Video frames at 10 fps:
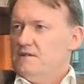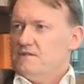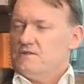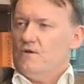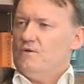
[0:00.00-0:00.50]

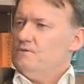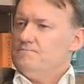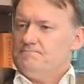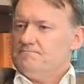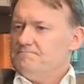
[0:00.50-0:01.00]
So,
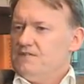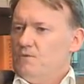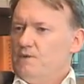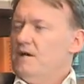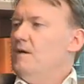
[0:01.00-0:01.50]

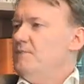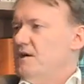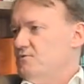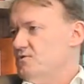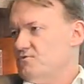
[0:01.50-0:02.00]
we can't buy
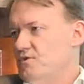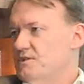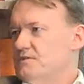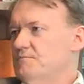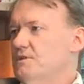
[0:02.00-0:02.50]

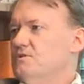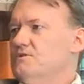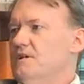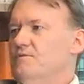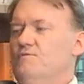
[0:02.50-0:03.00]
Rolls-Royce because
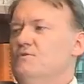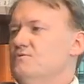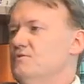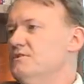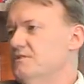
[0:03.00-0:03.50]
even
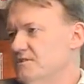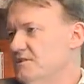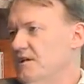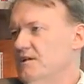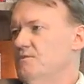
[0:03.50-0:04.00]
Rolls-Royce doesn't
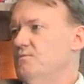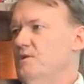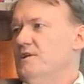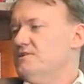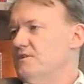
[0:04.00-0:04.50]
tell you
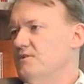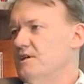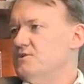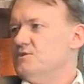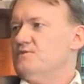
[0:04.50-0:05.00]
what they sell the
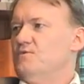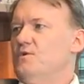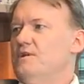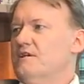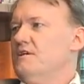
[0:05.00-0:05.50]
engines for,
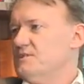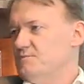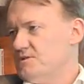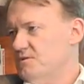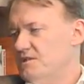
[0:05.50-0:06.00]
and their
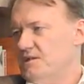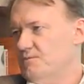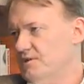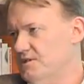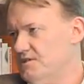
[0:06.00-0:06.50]
customers don't tell you
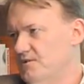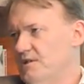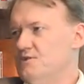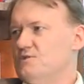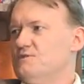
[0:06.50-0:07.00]
what they sell the
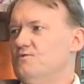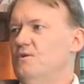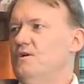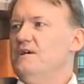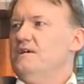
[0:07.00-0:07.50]
engines
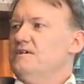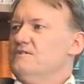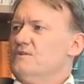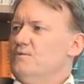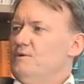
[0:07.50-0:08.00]
for.
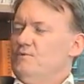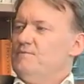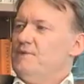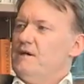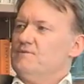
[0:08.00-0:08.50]
So we wouldn't
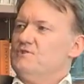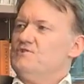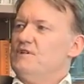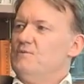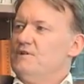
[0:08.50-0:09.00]
be able to
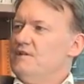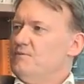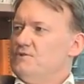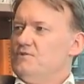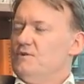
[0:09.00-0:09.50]
see whether they
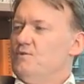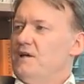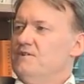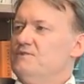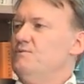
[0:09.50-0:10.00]
were doing
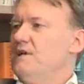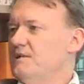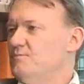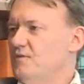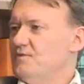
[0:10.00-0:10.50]
well until we had
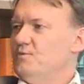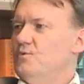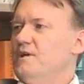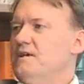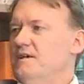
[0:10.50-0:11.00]
the profit warning.